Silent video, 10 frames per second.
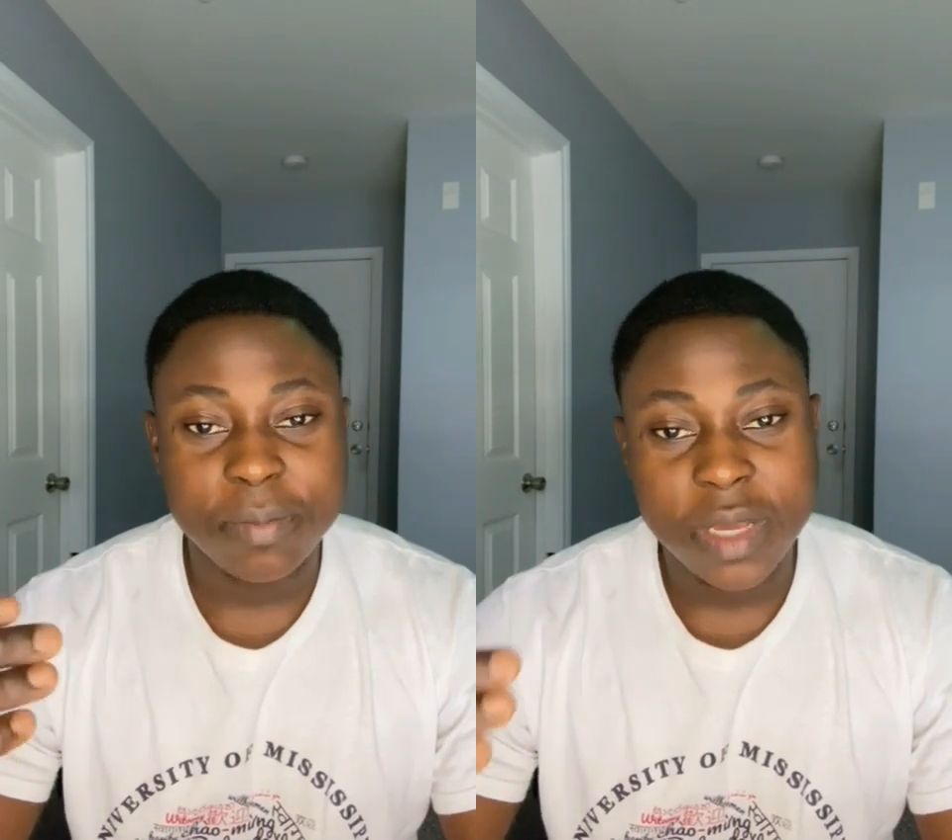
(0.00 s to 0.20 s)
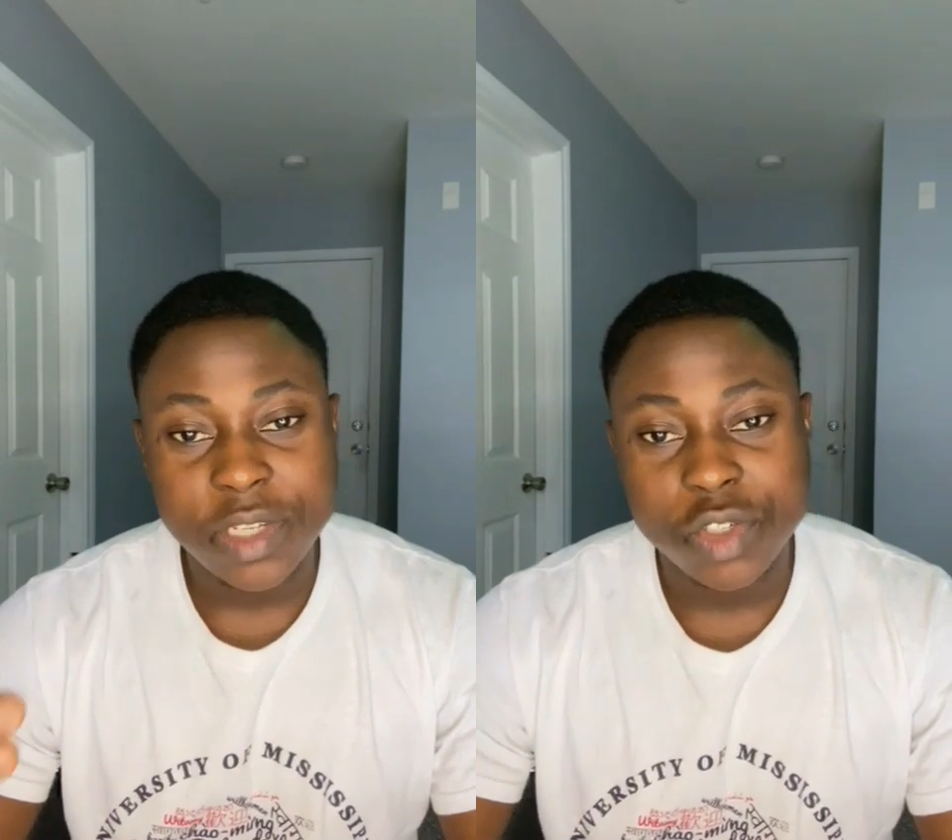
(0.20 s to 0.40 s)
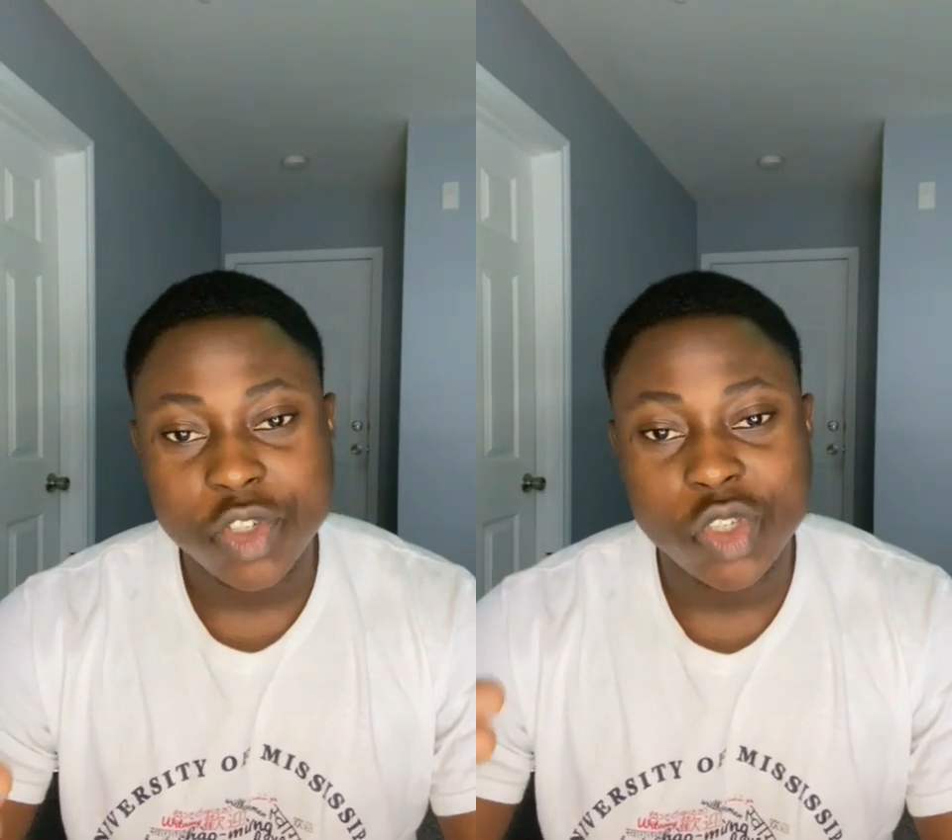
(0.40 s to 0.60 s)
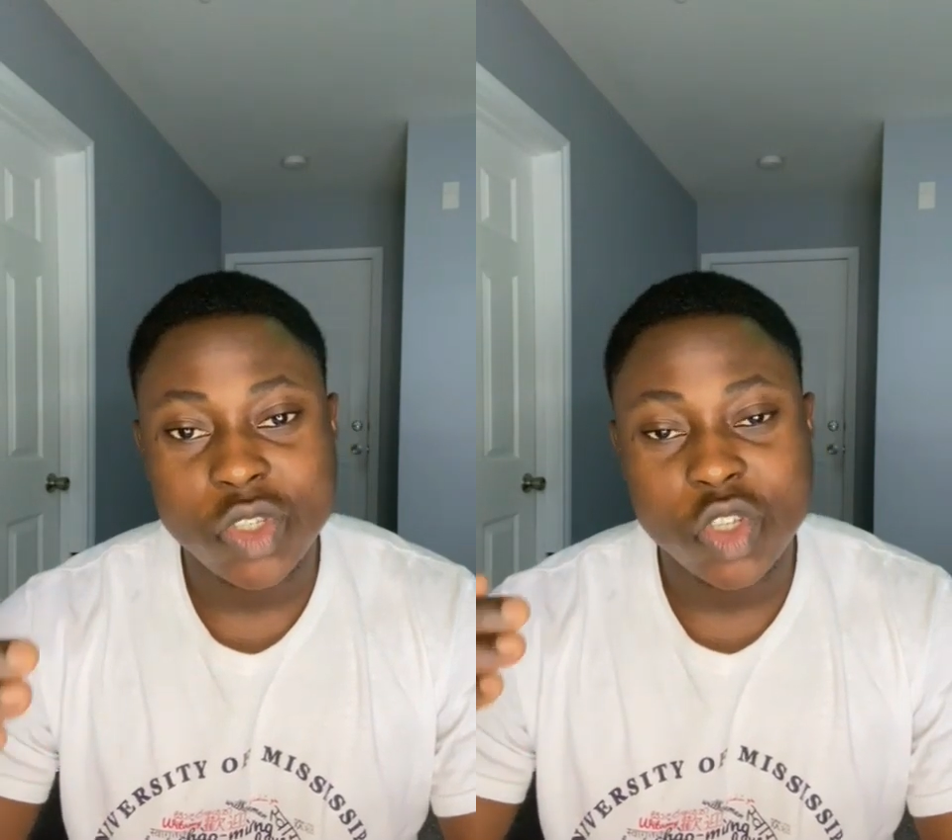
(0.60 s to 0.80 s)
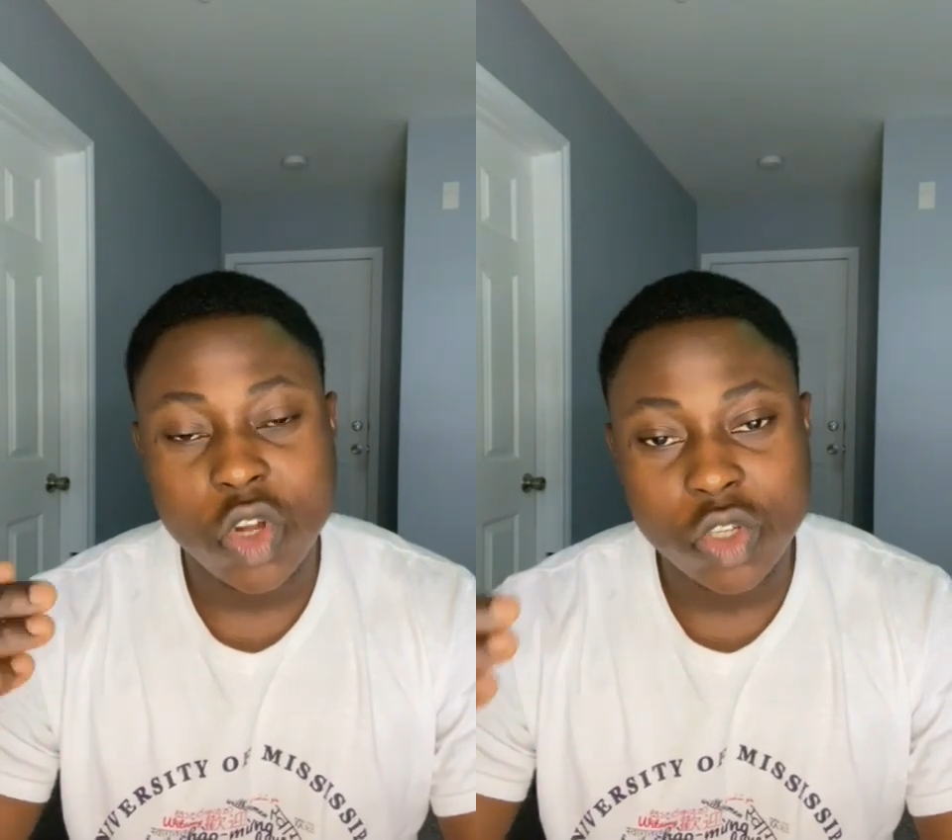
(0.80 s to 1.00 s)
makes you
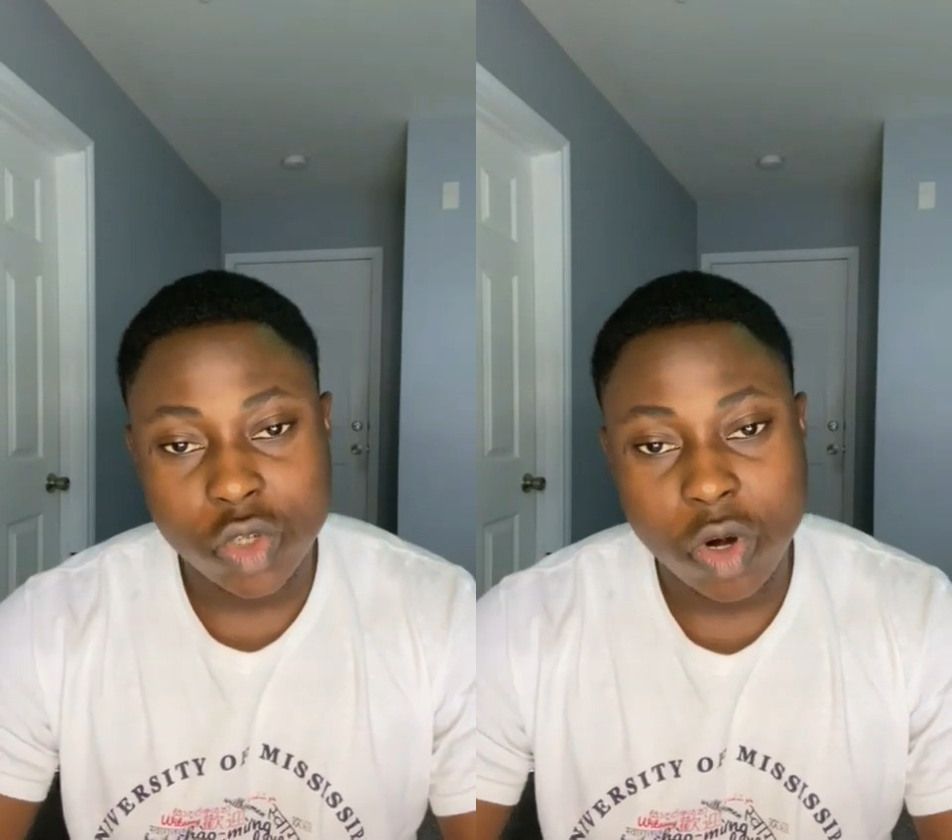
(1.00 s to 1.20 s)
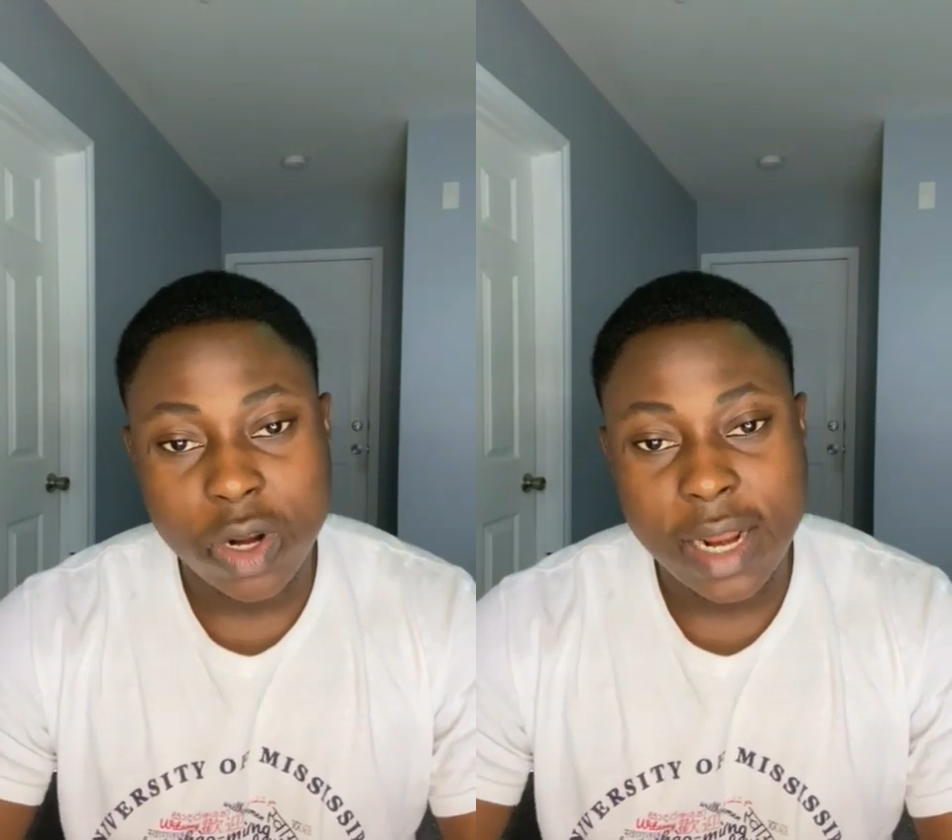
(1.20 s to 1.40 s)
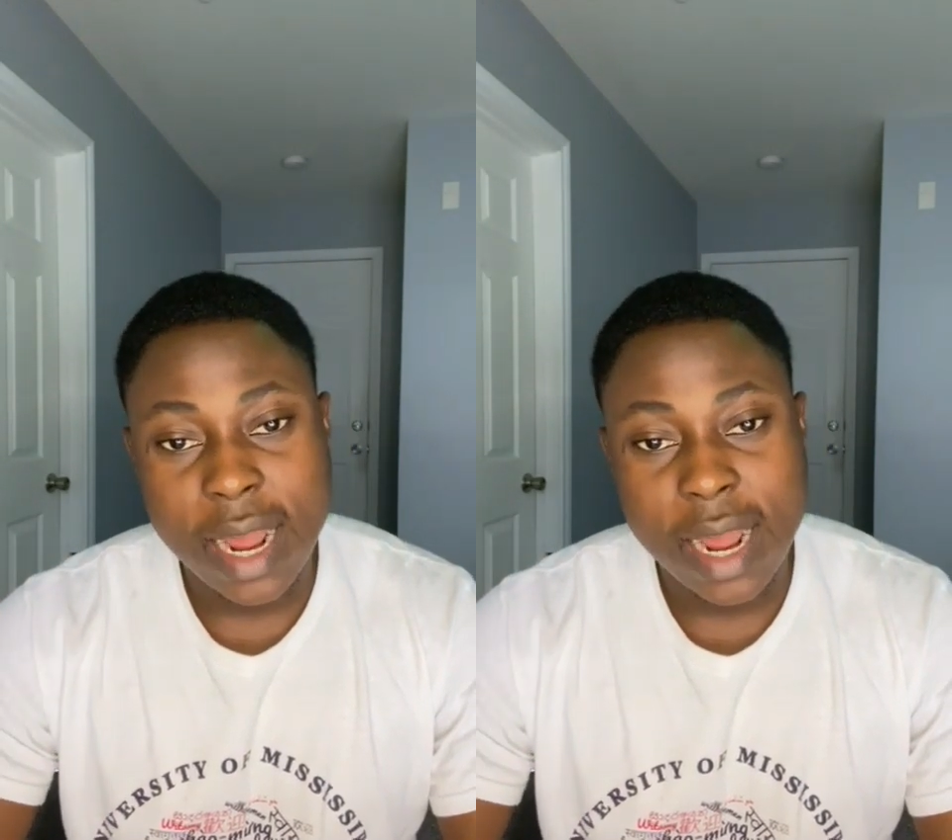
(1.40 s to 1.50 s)
strong